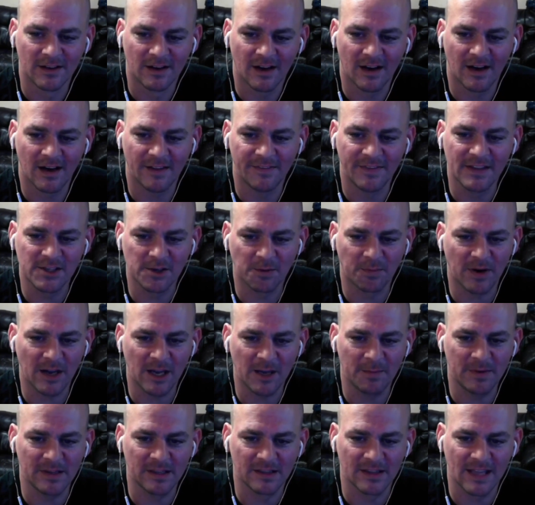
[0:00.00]
And this will probably
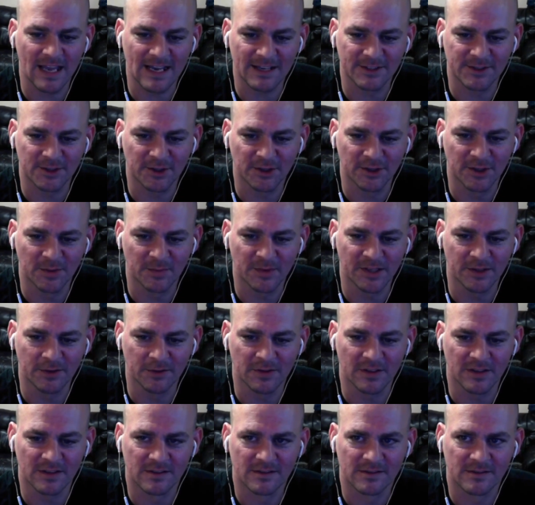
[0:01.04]
be the last turn that we do
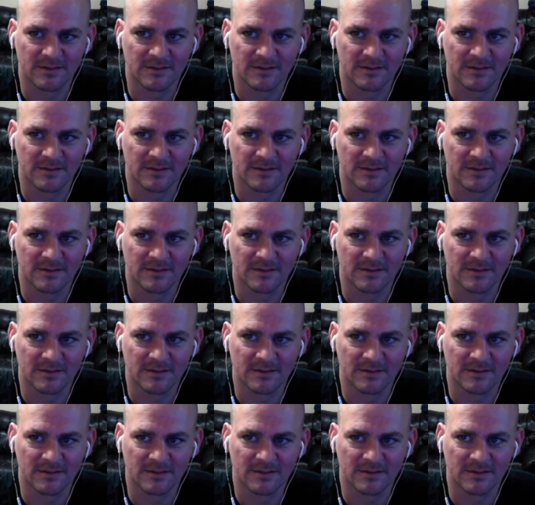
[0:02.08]
this.